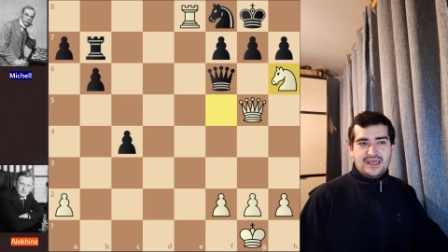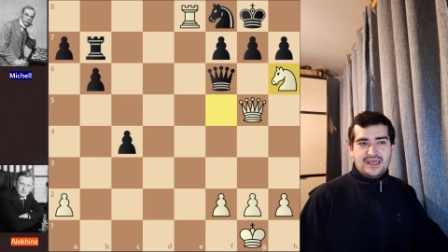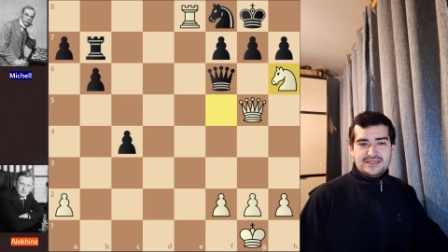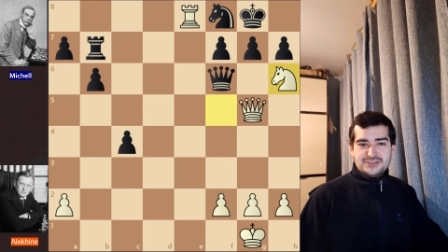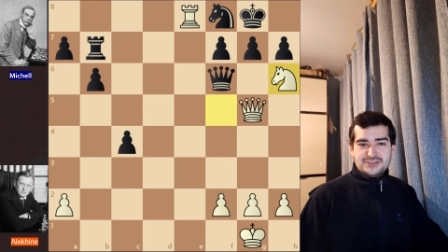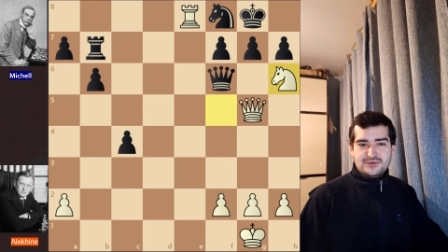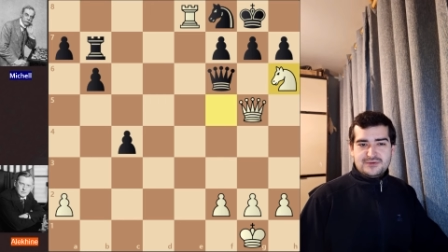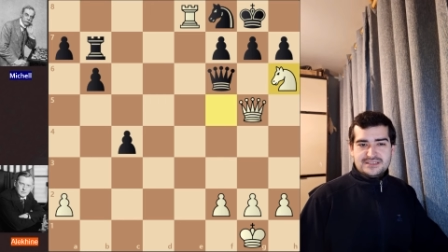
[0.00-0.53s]
and
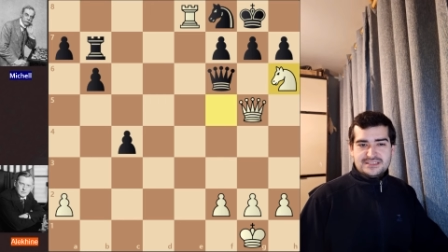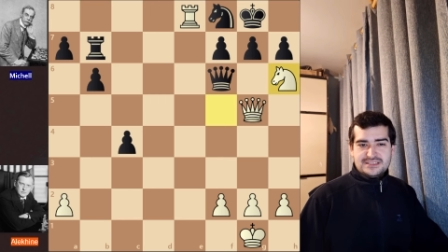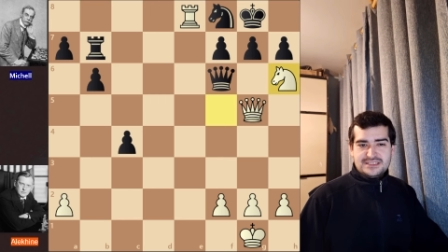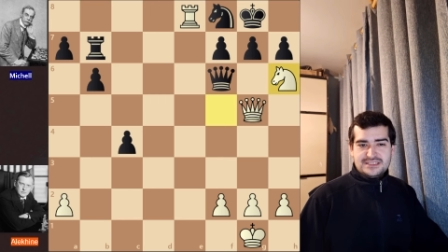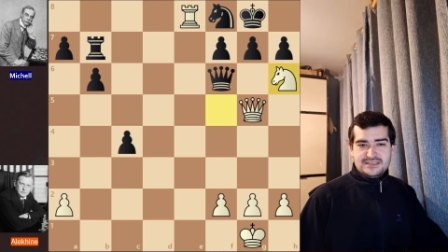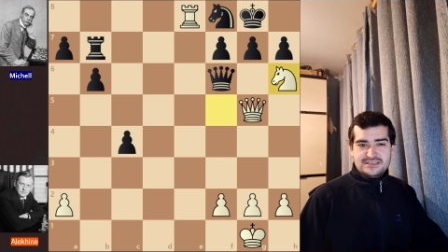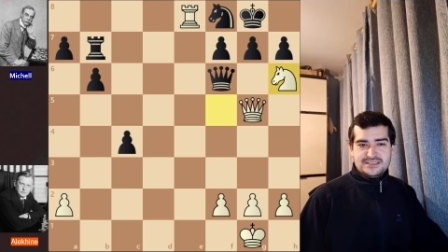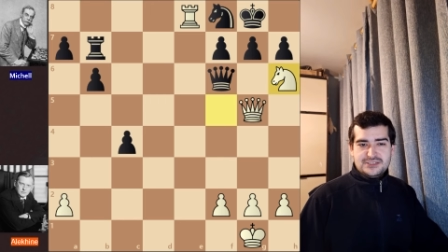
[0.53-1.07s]
as you can
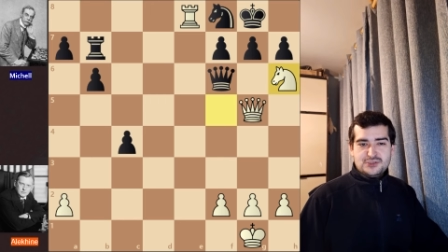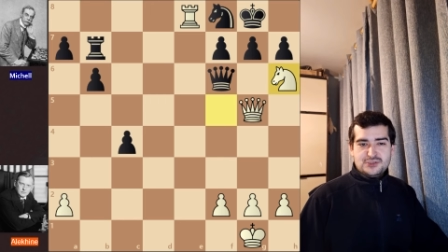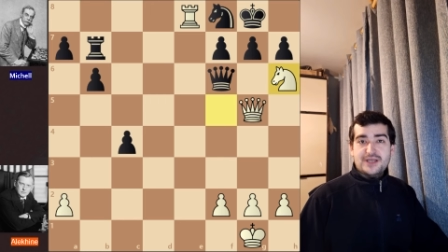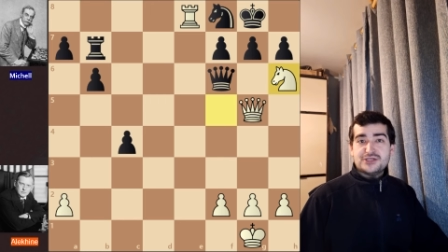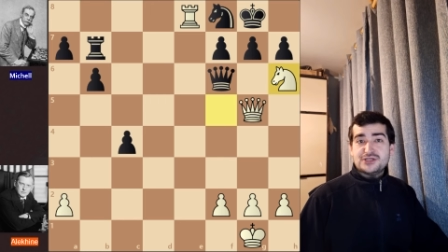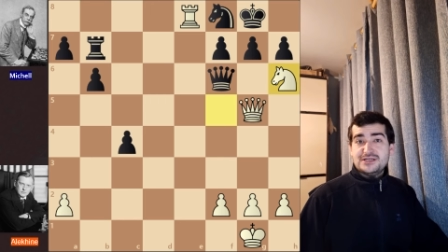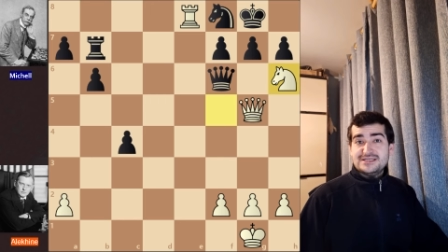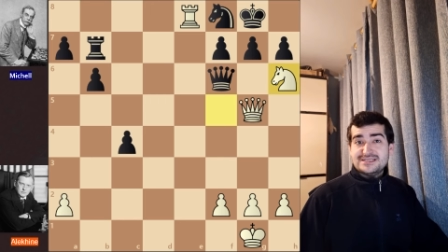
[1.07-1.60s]
see, the
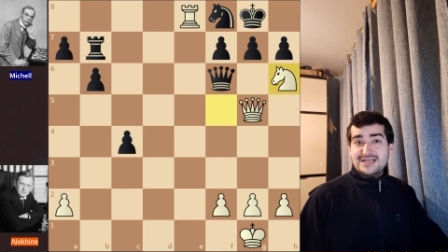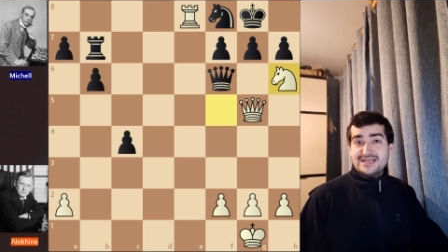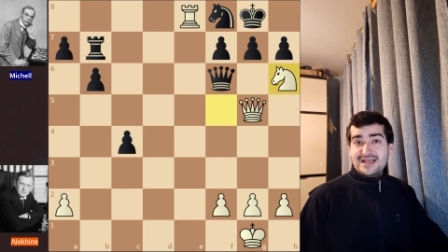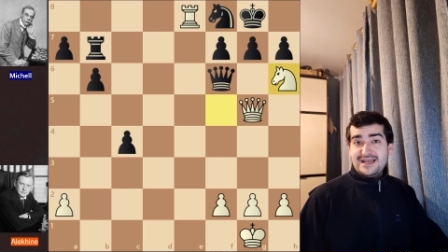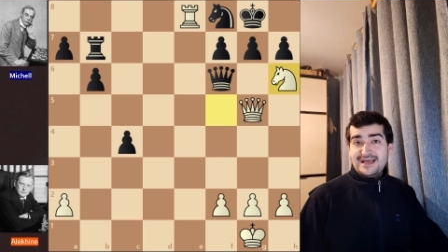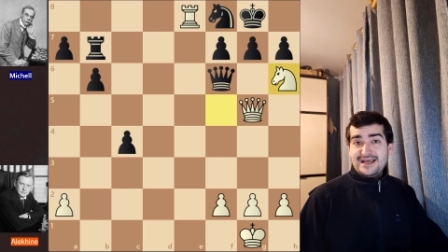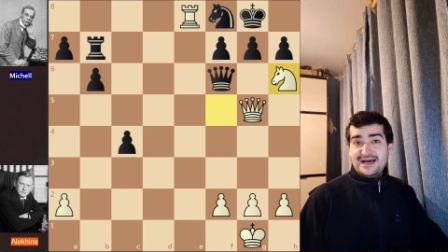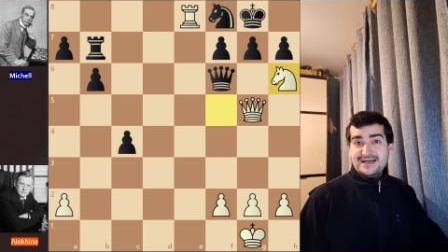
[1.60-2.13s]
situation is
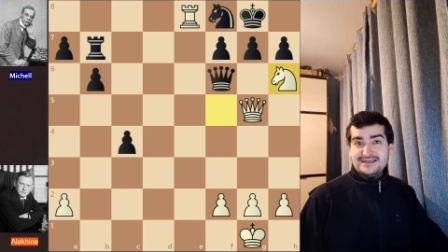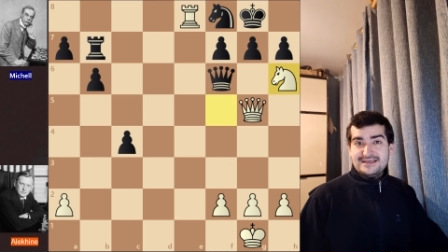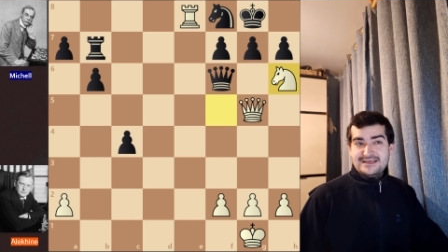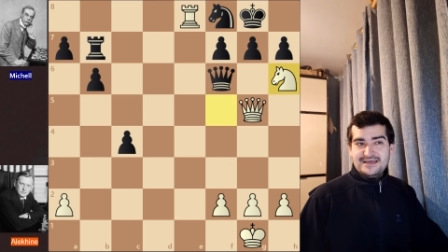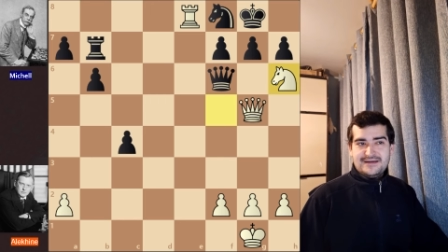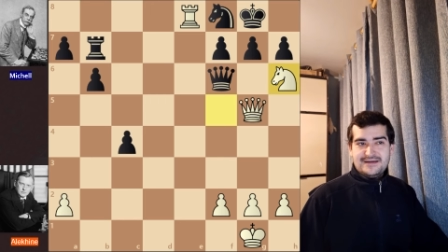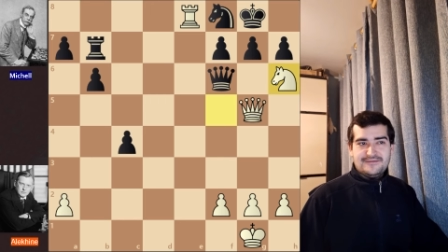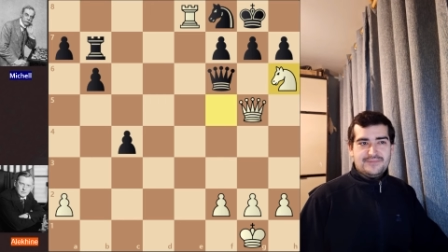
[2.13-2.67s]
really hard
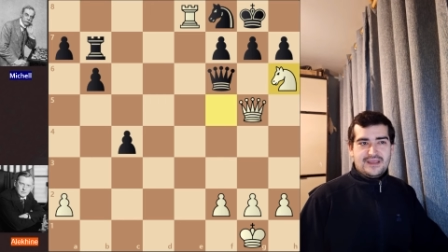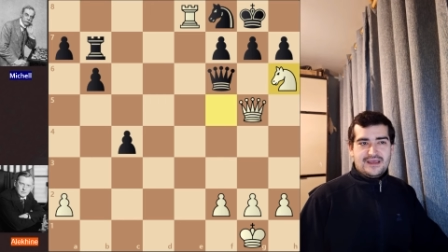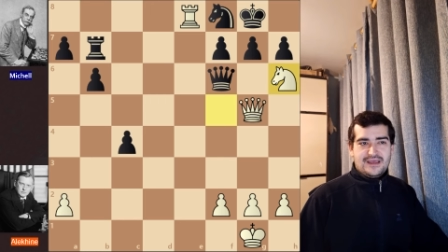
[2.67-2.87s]
here